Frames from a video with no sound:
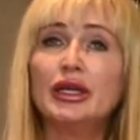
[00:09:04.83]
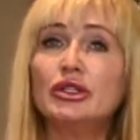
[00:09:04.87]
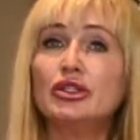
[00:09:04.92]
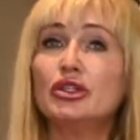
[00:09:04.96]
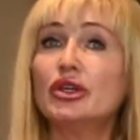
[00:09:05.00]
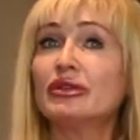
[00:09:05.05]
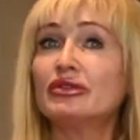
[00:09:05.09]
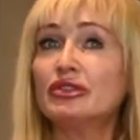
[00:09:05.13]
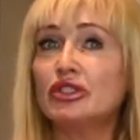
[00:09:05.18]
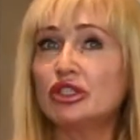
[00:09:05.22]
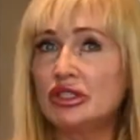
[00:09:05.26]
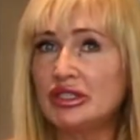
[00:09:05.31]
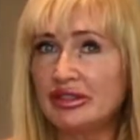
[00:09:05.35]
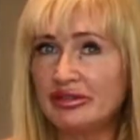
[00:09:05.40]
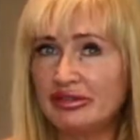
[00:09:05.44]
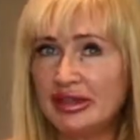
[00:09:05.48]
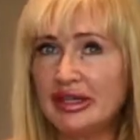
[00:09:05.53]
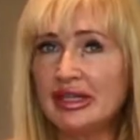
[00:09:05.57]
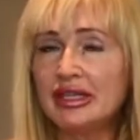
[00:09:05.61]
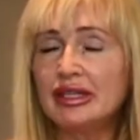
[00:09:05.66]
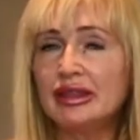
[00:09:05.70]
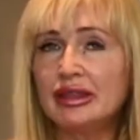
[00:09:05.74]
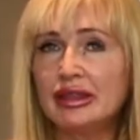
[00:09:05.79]
You have to
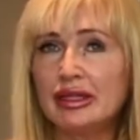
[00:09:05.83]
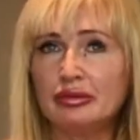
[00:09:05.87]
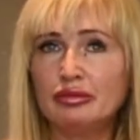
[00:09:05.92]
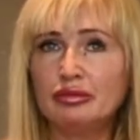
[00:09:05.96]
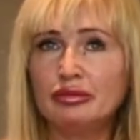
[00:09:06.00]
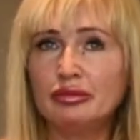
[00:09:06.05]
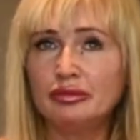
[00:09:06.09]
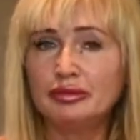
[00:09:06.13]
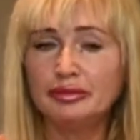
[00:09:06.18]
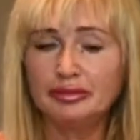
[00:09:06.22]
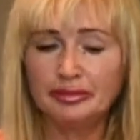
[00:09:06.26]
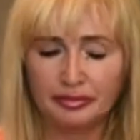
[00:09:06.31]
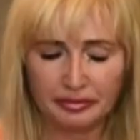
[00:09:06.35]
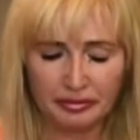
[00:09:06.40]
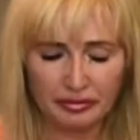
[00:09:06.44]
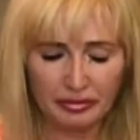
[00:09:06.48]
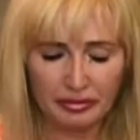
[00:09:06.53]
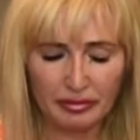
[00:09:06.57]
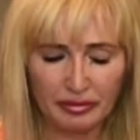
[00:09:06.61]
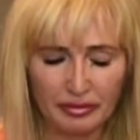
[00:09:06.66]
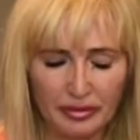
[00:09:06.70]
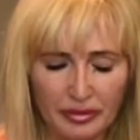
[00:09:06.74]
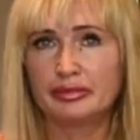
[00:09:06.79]
devein them.
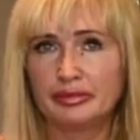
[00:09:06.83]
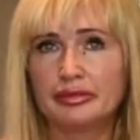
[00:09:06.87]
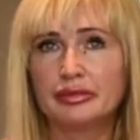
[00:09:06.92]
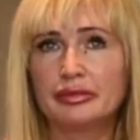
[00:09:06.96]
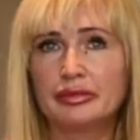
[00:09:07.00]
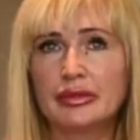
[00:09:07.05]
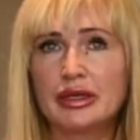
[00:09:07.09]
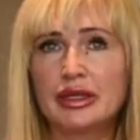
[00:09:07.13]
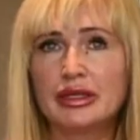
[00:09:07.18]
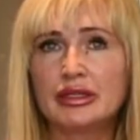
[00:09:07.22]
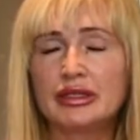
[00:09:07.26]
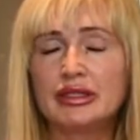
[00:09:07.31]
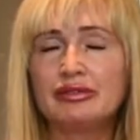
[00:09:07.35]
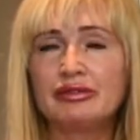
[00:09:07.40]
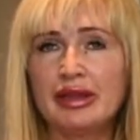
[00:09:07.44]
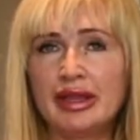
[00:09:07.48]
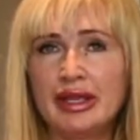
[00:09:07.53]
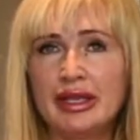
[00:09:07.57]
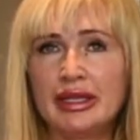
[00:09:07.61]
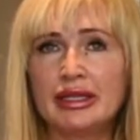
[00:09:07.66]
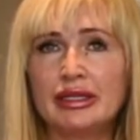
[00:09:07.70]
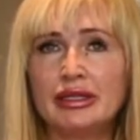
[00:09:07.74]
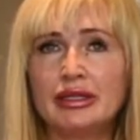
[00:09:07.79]

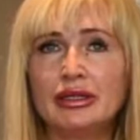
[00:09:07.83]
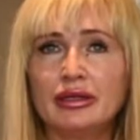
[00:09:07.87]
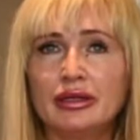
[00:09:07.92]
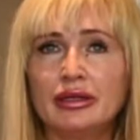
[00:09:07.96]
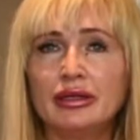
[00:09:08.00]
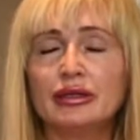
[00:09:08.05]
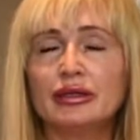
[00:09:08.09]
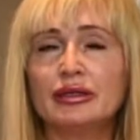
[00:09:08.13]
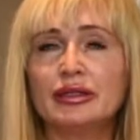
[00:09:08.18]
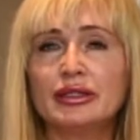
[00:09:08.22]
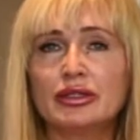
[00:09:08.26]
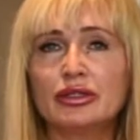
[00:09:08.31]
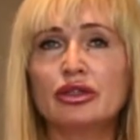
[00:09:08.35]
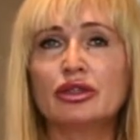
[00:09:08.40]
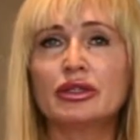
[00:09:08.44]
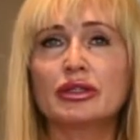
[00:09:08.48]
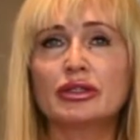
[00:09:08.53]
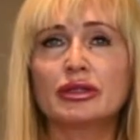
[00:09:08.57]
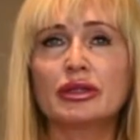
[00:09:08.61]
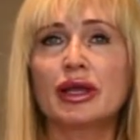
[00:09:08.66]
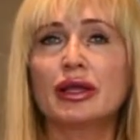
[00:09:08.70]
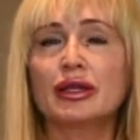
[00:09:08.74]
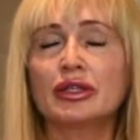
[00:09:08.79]
It's not
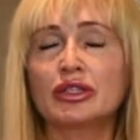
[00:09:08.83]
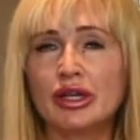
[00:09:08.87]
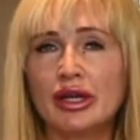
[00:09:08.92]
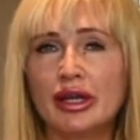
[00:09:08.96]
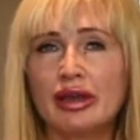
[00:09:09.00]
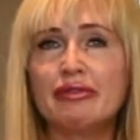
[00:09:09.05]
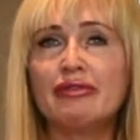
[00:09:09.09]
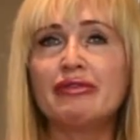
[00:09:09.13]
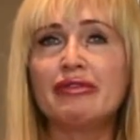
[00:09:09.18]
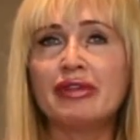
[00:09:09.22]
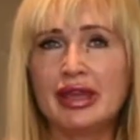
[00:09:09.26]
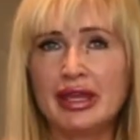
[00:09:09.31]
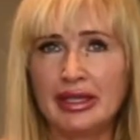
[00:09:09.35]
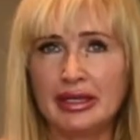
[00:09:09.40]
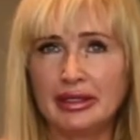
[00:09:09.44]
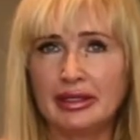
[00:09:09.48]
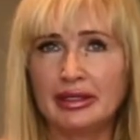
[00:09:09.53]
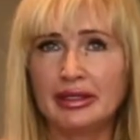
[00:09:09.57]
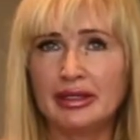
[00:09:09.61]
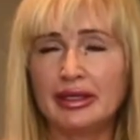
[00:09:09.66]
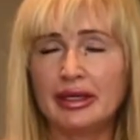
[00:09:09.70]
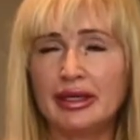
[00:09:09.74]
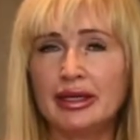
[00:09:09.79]
actually a vein,
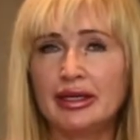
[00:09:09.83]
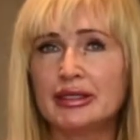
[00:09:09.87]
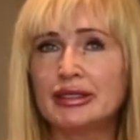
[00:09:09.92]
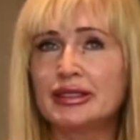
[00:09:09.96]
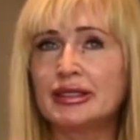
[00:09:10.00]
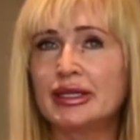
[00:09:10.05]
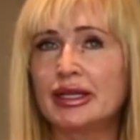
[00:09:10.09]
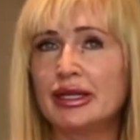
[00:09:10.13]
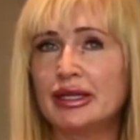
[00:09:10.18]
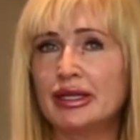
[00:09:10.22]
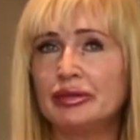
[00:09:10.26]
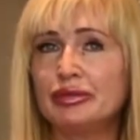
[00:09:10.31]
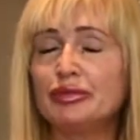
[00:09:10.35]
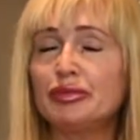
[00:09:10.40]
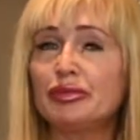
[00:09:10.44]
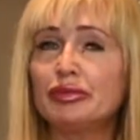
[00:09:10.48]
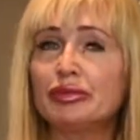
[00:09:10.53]
it's a